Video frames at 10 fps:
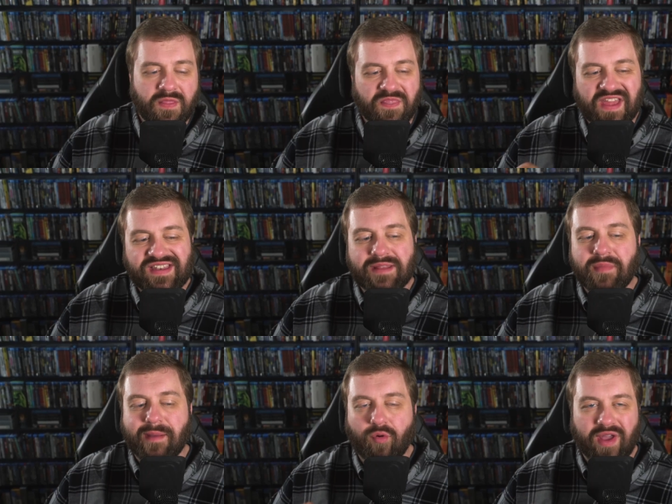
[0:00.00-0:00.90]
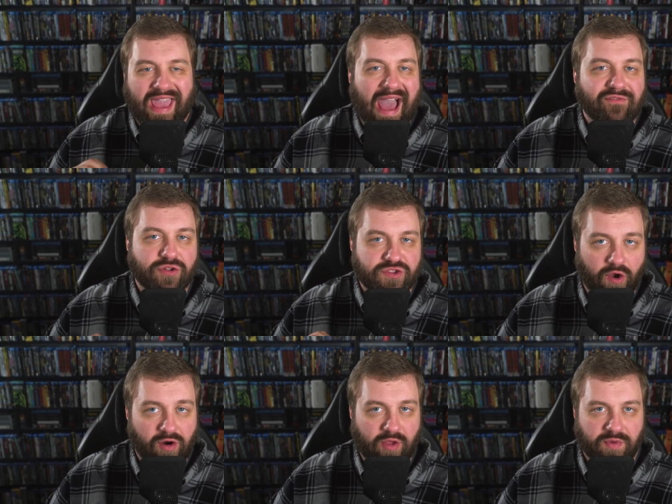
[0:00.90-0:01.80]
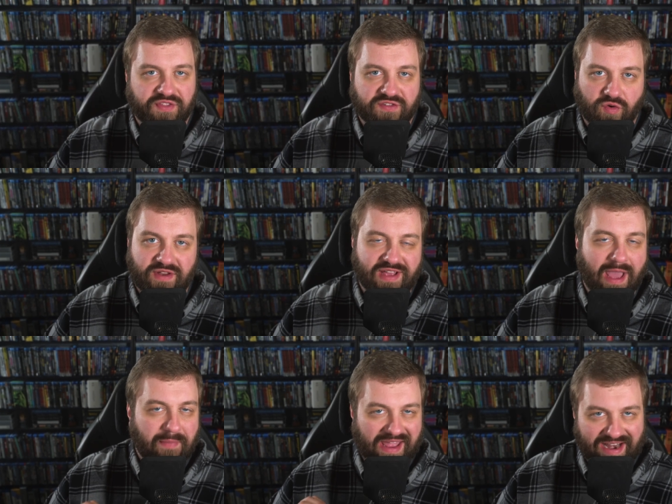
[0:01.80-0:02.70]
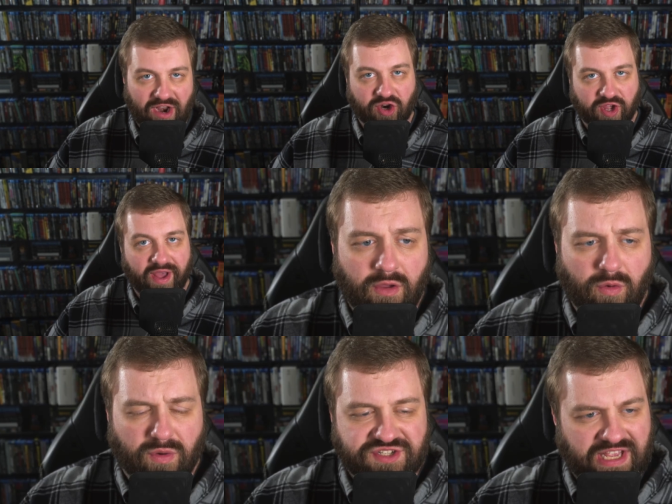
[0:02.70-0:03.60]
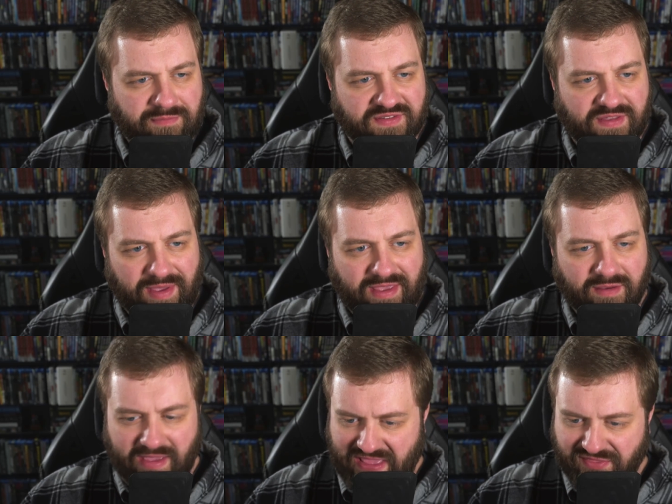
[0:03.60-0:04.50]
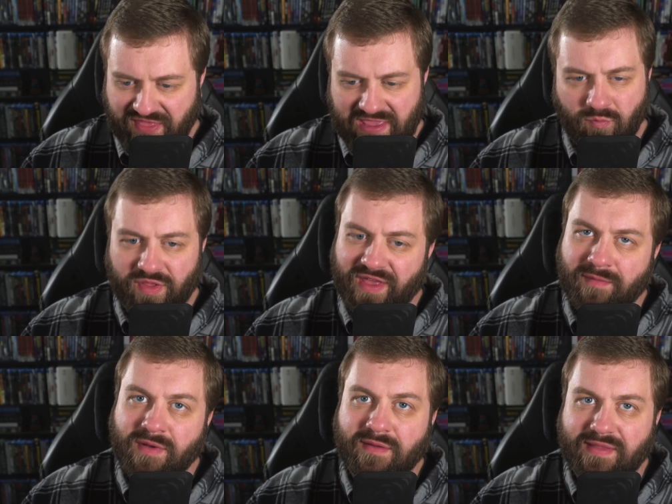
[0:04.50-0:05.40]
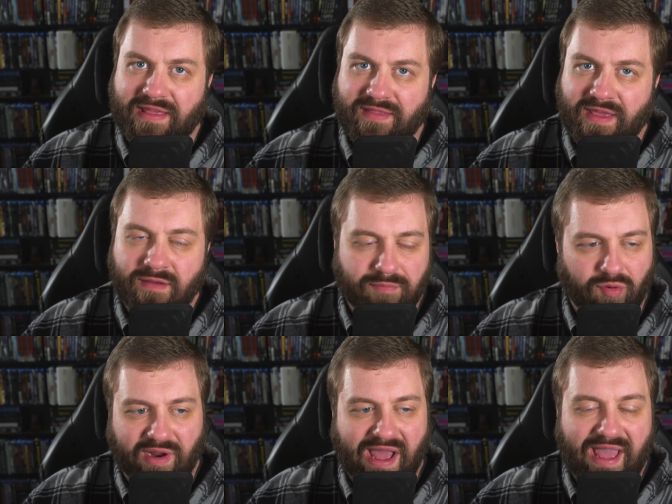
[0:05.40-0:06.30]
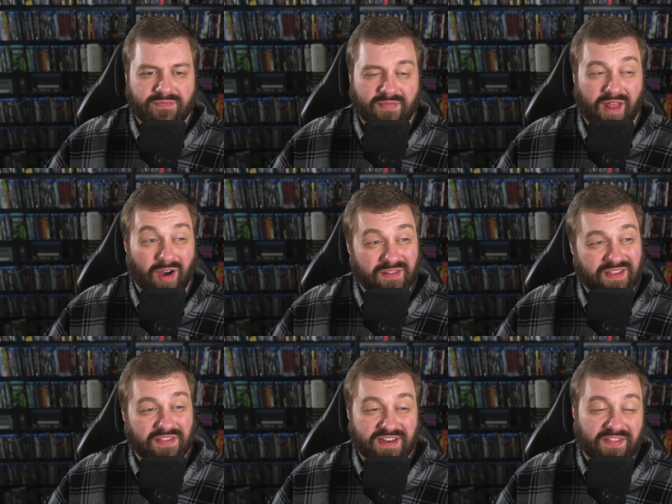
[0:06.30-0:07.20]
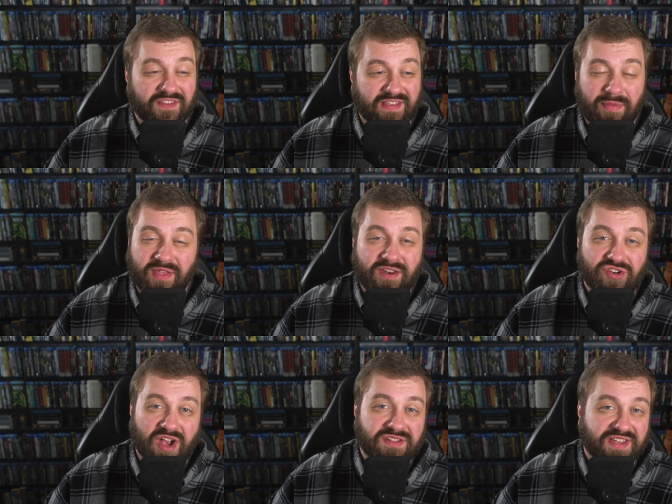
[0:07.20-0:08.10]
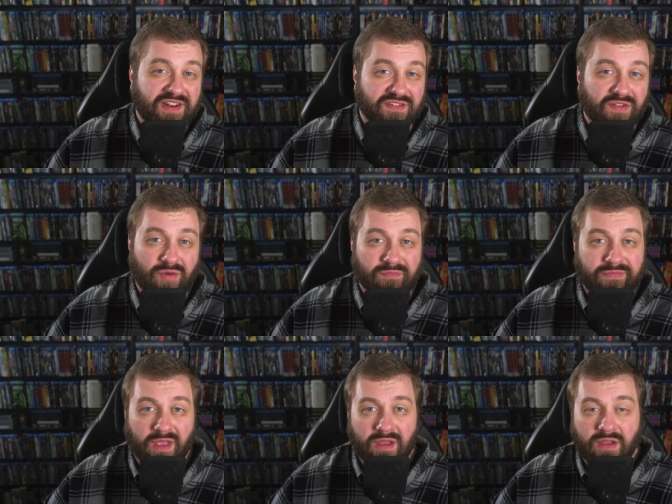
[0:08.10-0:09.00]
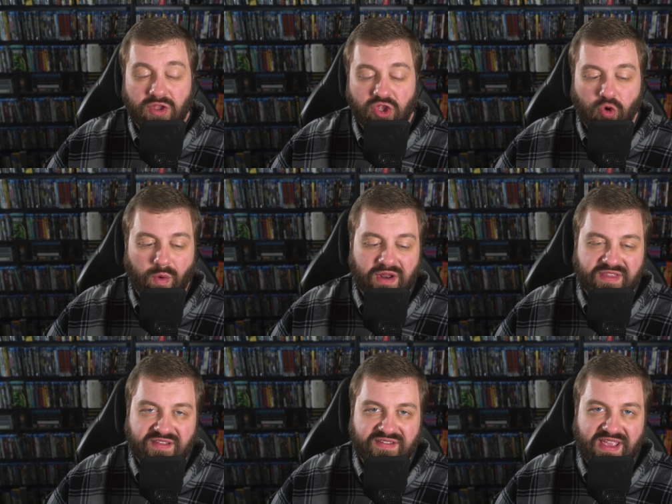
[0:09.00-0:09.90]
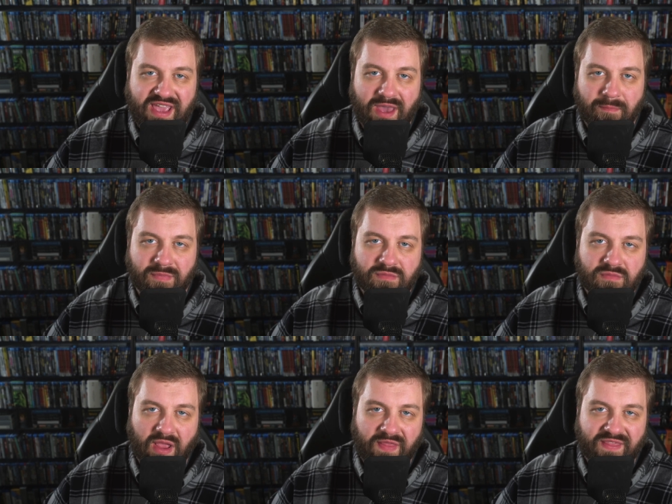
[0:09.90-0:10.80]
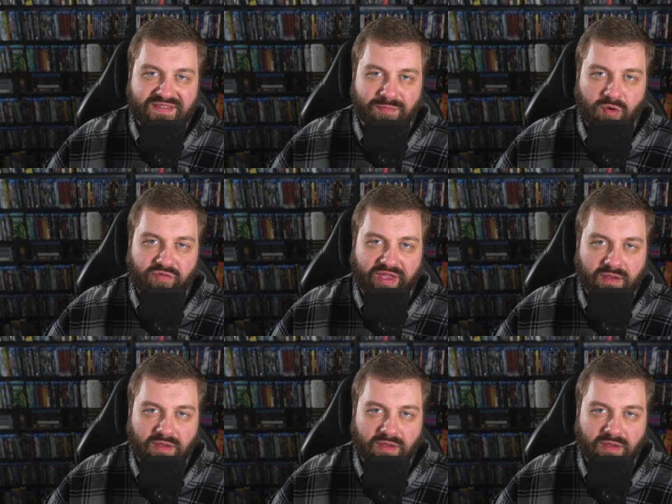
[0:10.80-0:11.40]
They did my boy Cavill dirty with the screen time and haircut, which seems to be a theme with him lately, poor guy. And honestly, they did the same thing to John Cena too. You rarely see him in this movie.